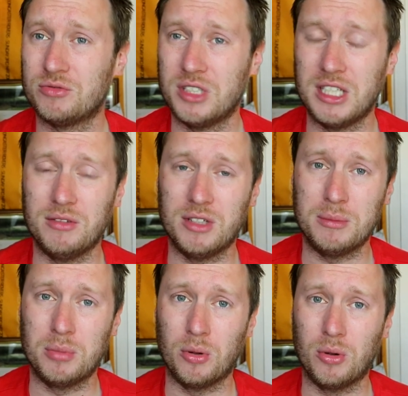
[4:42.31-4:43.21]
Really,
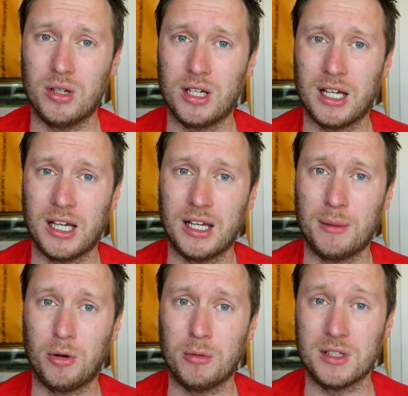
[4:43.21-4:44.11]
really poor
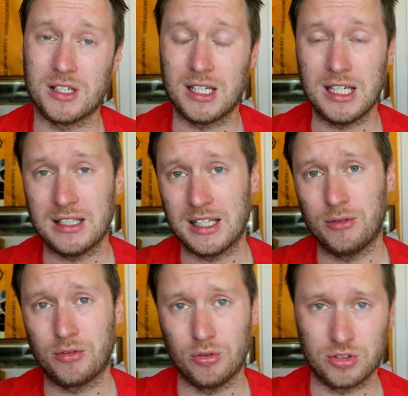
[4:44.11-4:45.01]
appointment, and he's
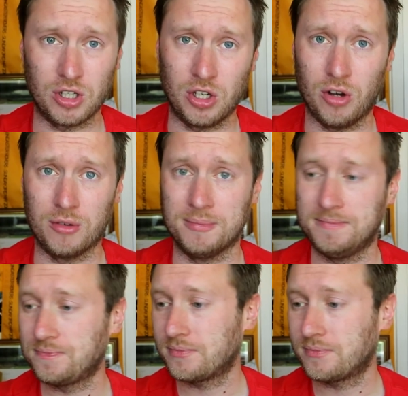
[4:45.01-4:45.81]
now, of course, gone.